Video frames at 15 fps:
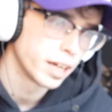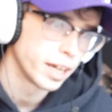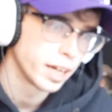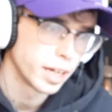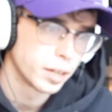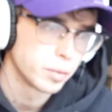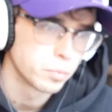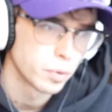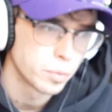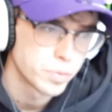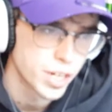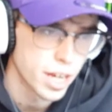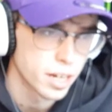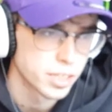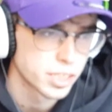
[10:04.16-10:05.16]
I'm
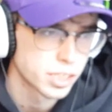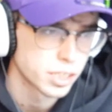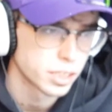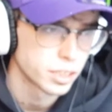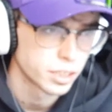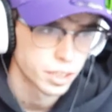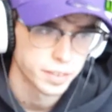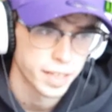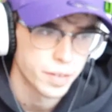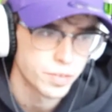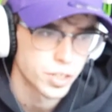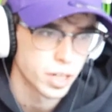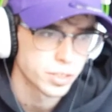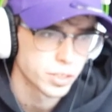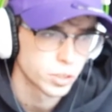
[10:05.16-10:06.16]
jealous. Got David
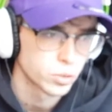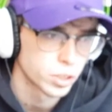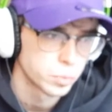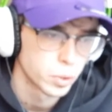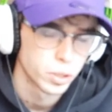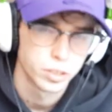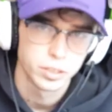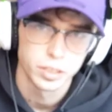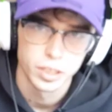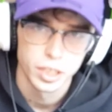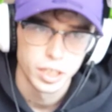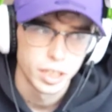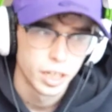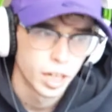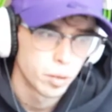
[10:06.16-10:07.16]
Johnson, Kareem Hunt,
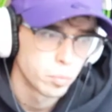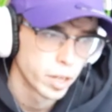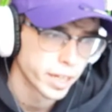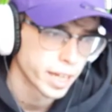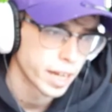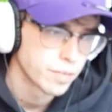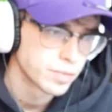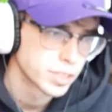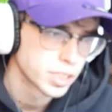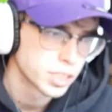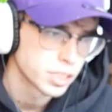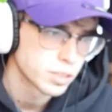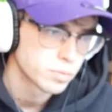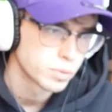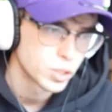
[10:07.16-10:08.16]
and Mike
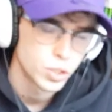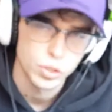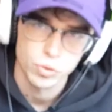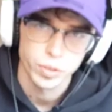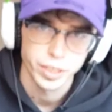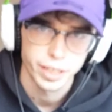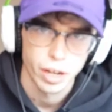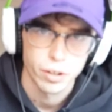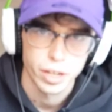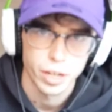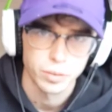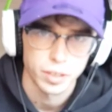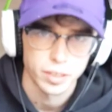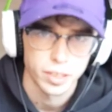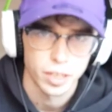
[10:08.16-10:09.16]
Evans. When you just read out
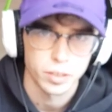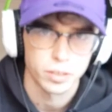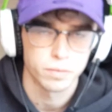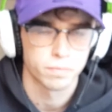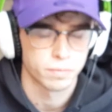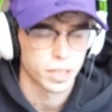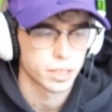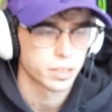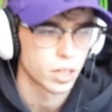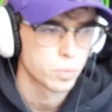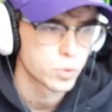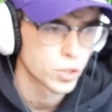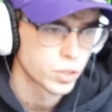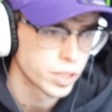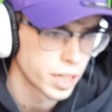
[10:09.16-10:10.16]
that top
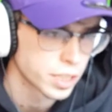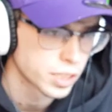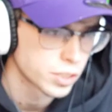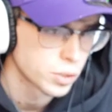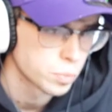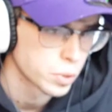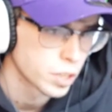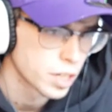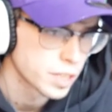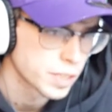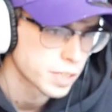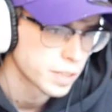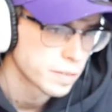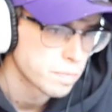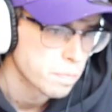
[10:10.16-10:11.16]
three, that's super nice.
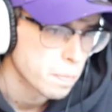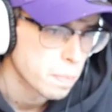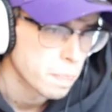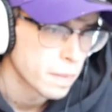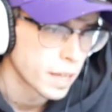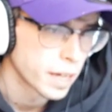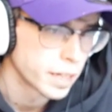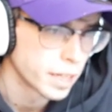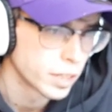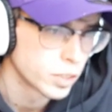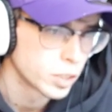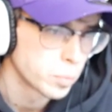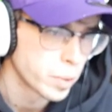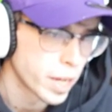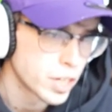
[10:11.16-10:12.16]
And then on
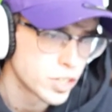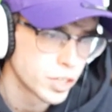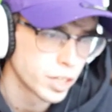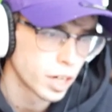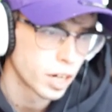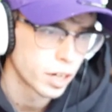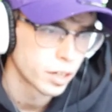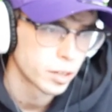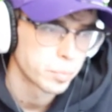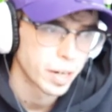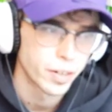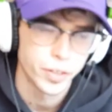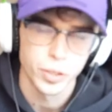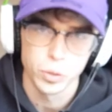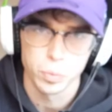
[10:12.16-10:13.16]
your bench, you got
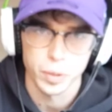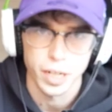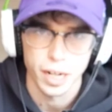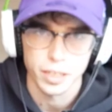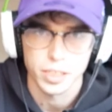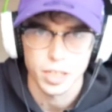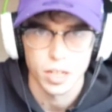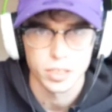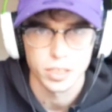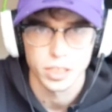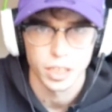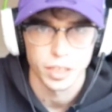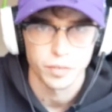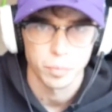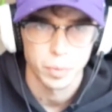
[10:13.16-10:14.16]
Murray Cooper and Alex Collins, who are
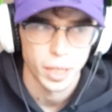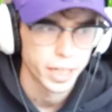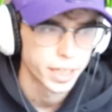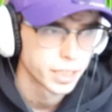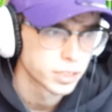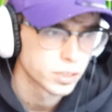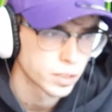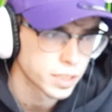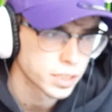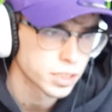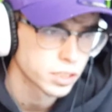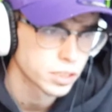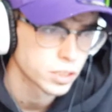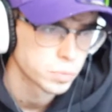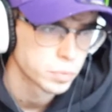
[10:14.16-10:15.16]
not even playing, so that's
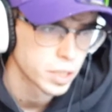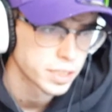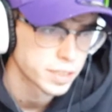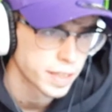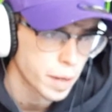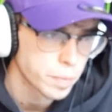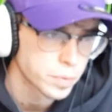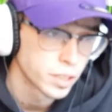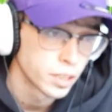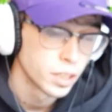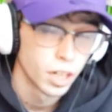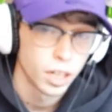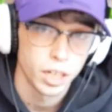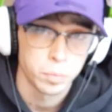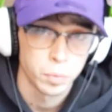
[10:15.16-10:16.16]
some nice depth.
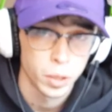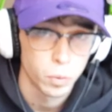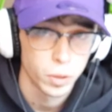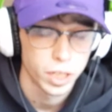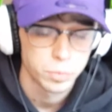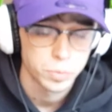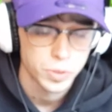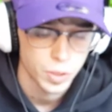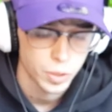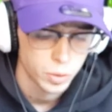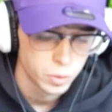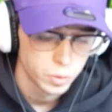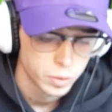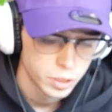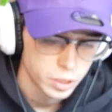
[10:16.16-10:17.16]
I like Mike Williams too.